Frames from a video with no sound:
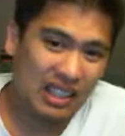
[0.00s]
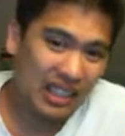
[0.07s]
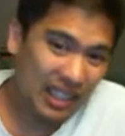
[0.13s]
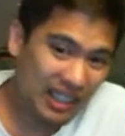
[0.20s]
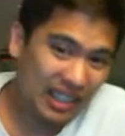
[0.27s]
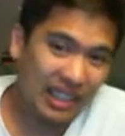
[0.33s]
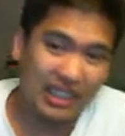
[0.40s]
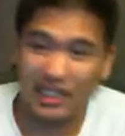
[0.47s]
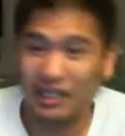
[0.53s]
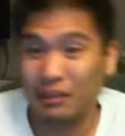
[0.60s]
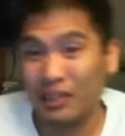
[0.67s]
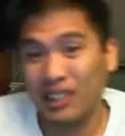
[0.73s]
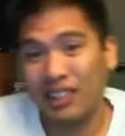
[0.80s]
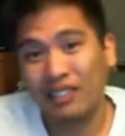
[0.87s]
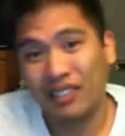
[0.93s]
He cost
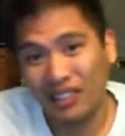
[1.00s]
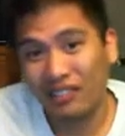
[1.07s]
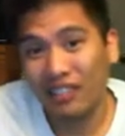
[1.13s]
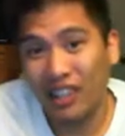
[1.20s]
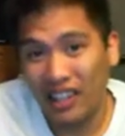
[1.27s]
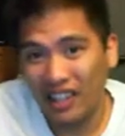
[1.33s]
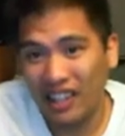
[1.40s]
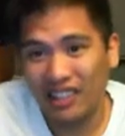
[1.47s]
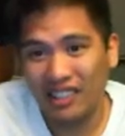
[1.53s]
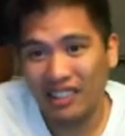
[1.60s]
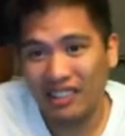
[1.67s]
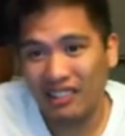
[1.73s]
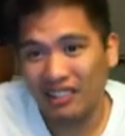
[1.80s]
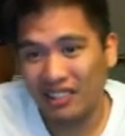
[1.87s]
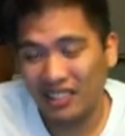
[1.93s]
himself this fight.
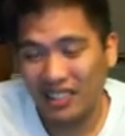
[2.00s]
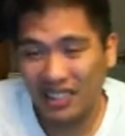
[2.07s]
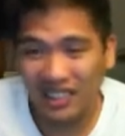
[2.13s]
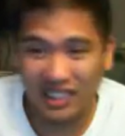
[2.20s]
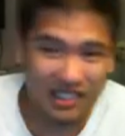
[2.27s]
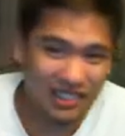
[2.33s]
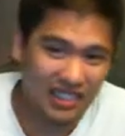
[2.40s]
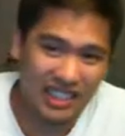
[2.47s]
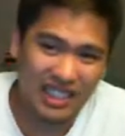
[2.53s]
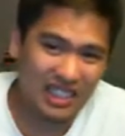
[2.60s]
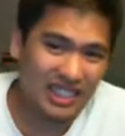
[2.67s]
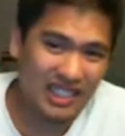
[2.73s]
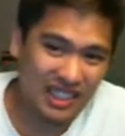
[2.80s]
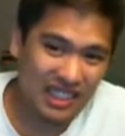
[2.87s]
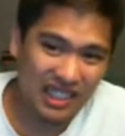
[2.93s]
So
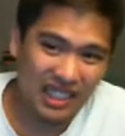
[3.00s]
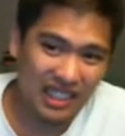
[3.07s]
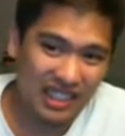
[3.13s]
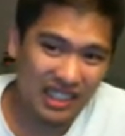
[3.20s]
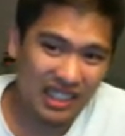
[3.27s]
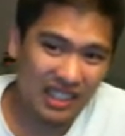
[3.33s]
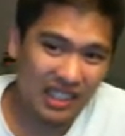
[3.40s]
that's the thing.